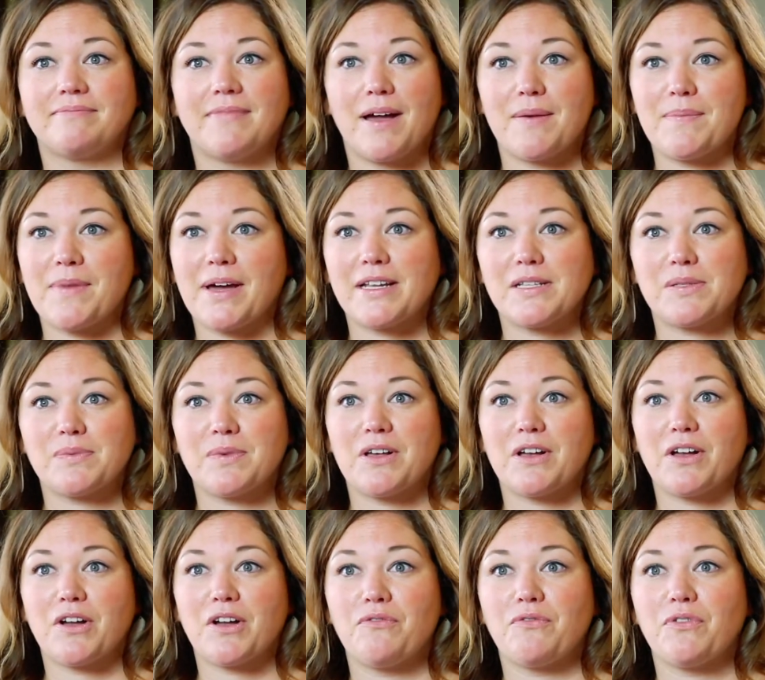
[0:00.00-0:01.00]
I might as well
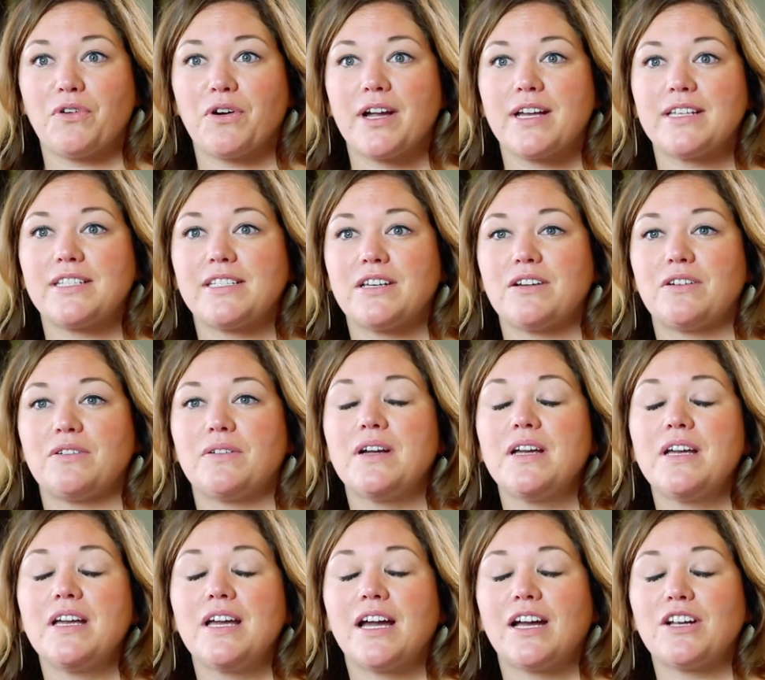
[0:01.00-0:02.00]
for it. So
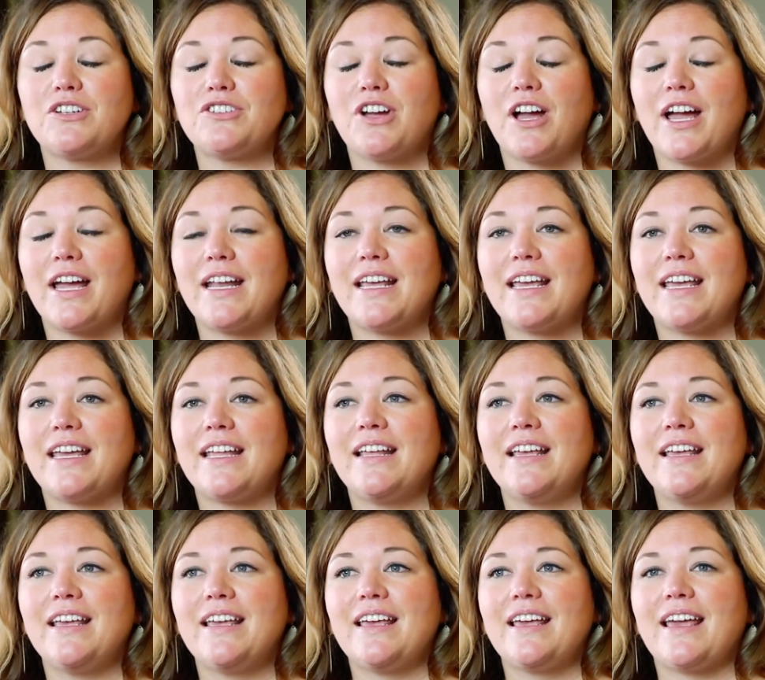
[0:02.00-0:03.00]
I tried it,
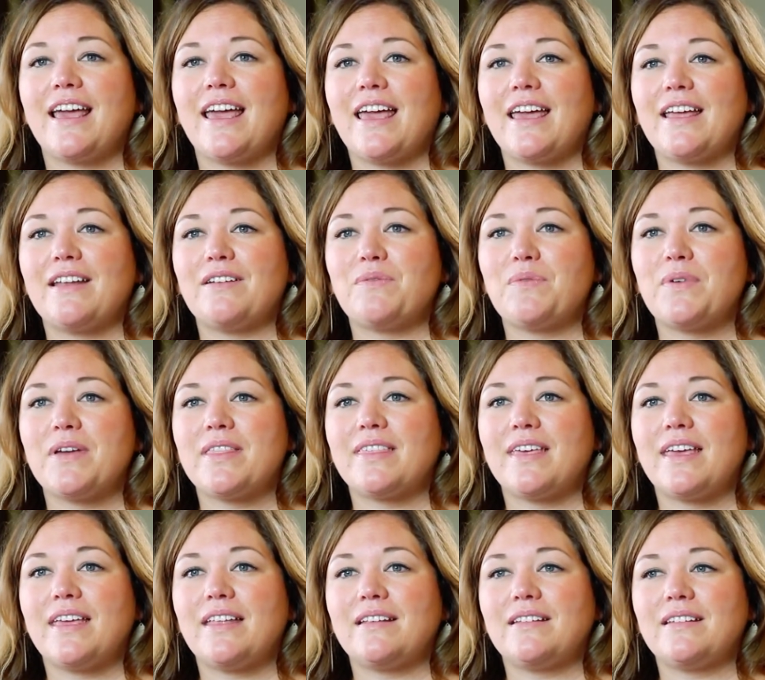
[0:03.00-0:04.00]
and
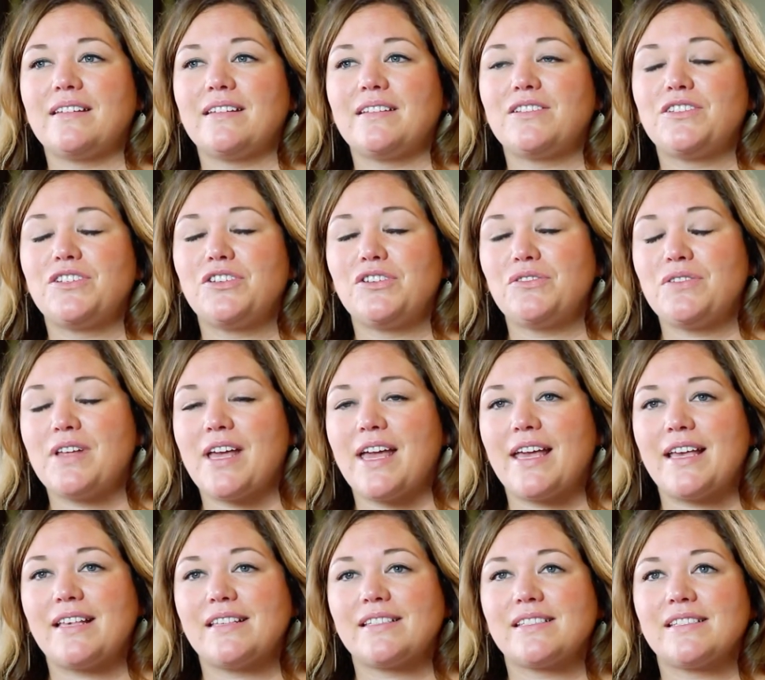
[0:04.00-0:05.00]
within 2
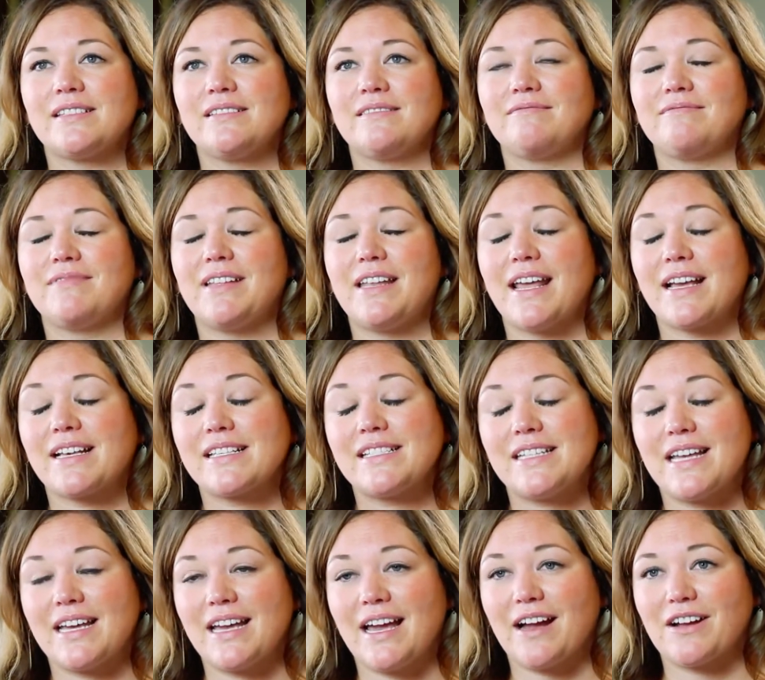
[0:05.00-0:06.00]
days, the next
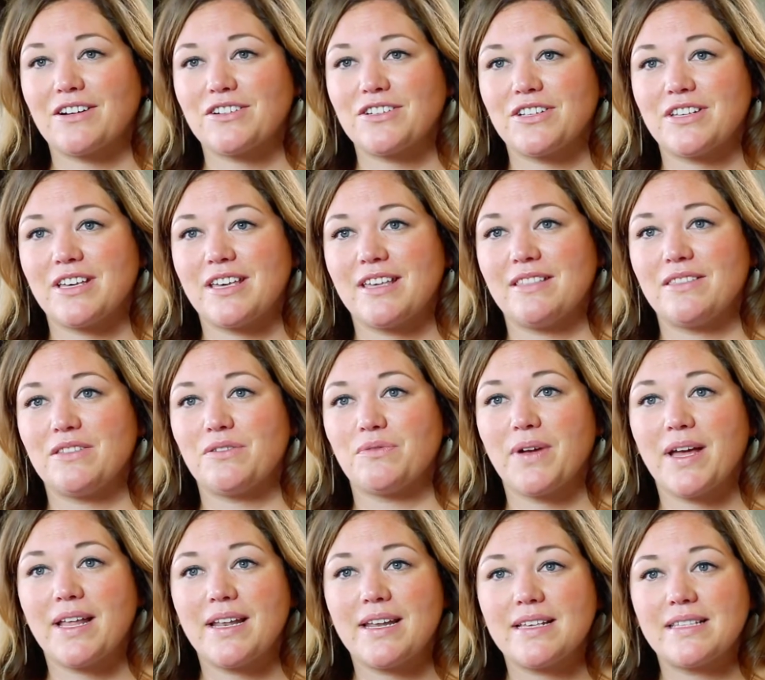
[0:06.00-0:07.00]
day actually, the
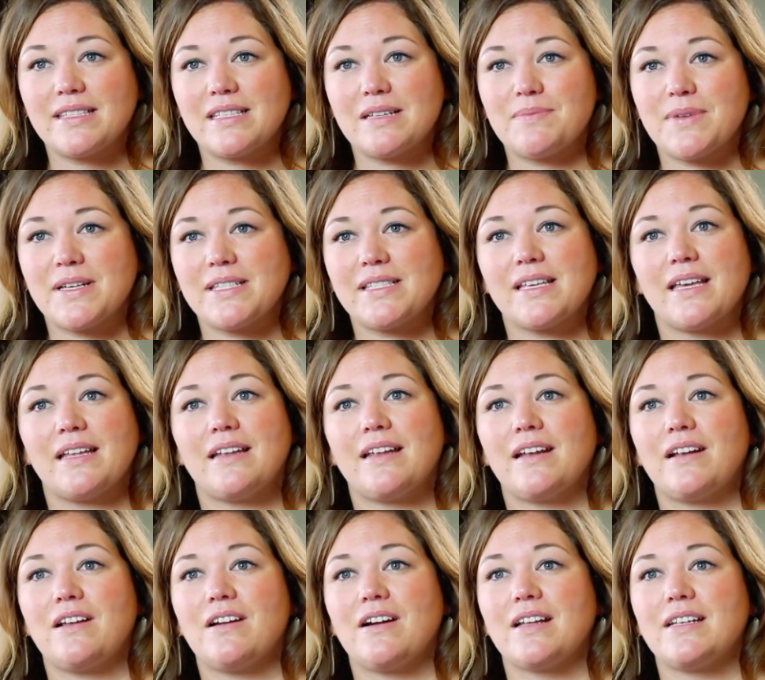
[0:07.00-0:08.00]
redness in my skin
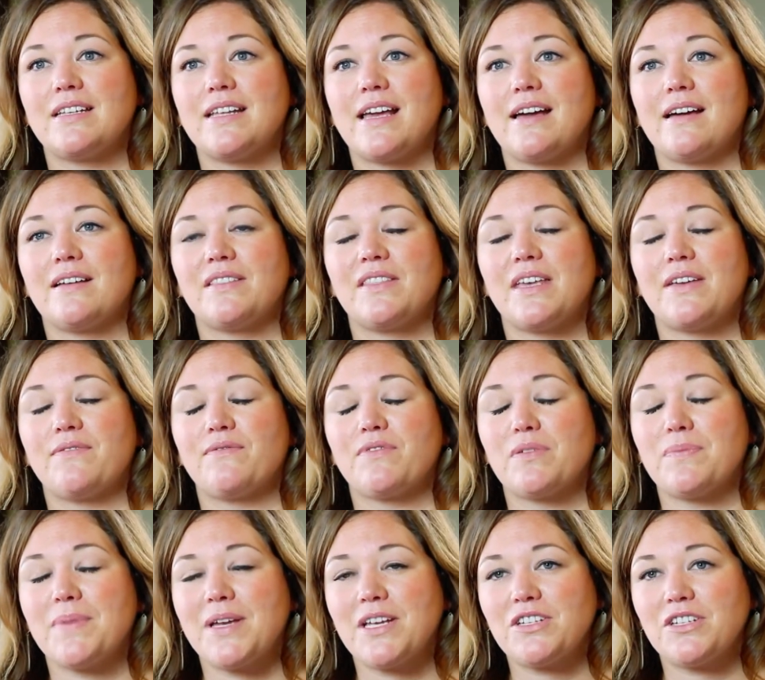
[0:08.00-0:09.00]
had gone down, the
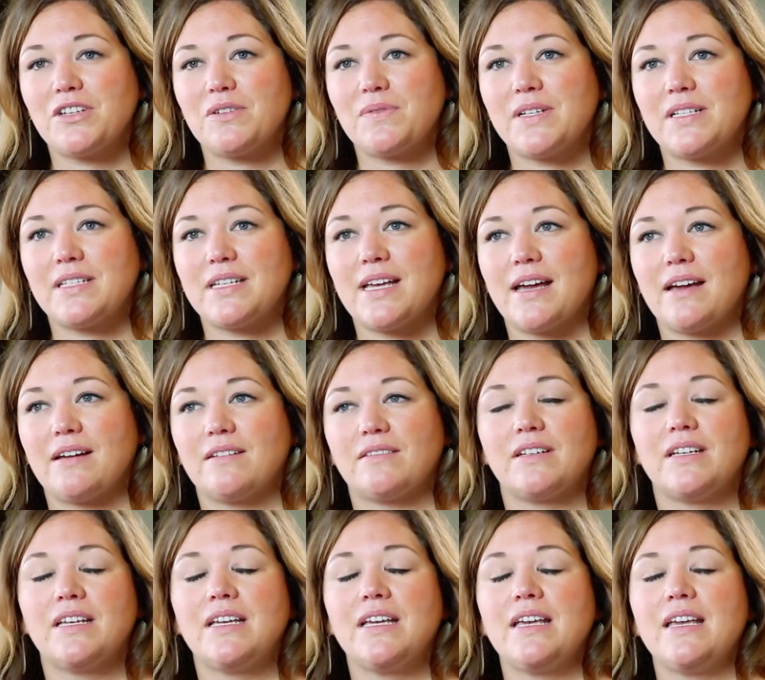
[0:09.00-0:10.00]
inflammation went
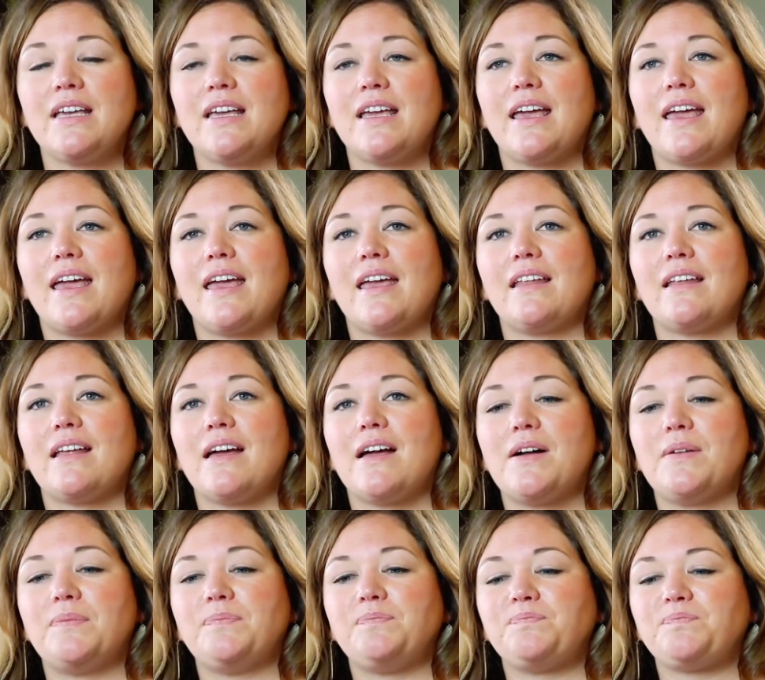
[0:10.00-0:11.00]
down, and
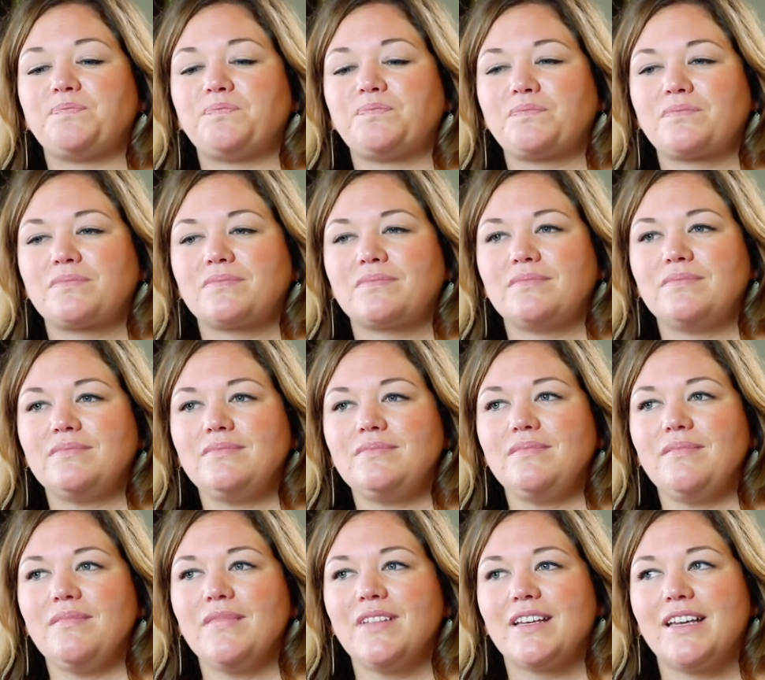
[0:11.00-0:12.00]

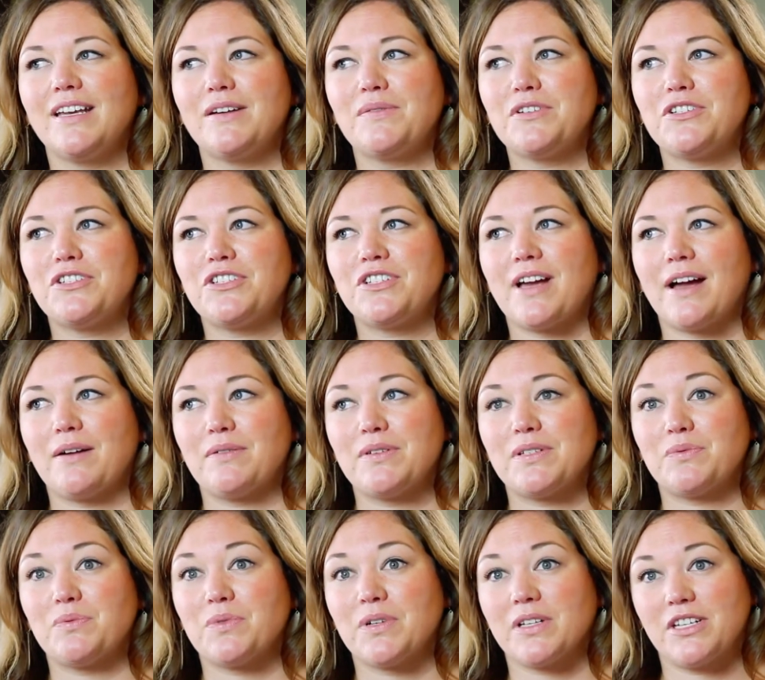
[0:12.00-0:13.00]
I
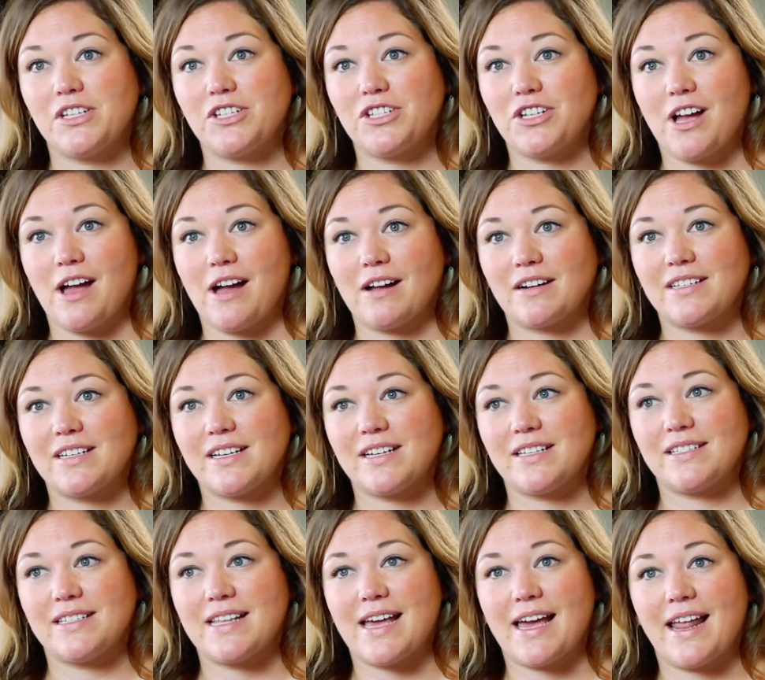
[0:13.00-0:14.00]
was really shocked,
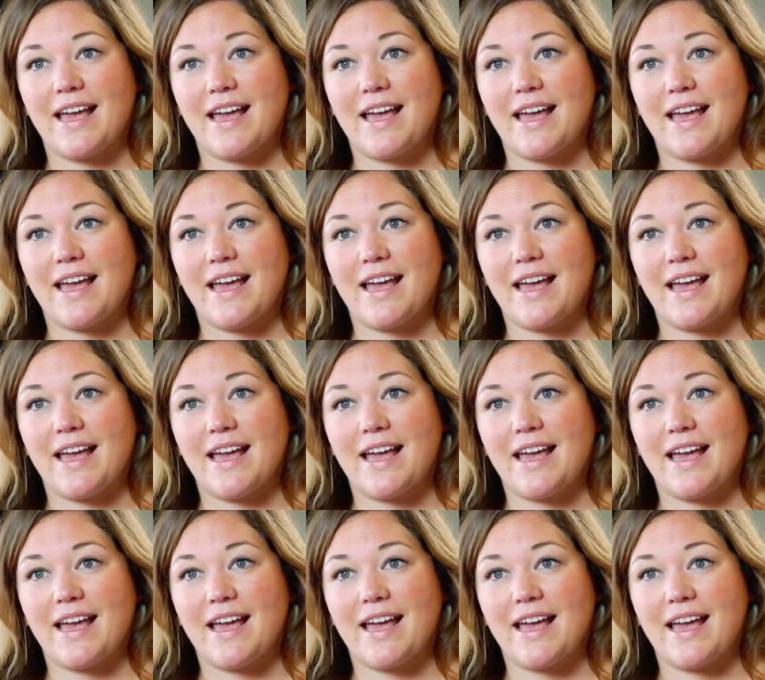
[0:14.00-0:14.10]
because